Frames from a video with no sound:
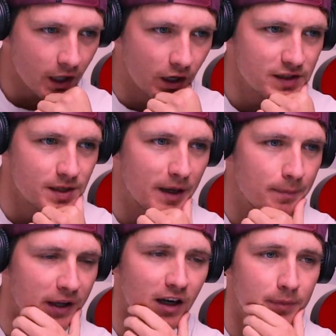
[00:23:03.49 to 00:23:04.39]
And obviously, me
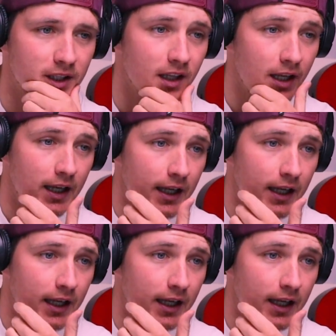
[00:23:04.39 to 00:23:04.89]
and Pete have been,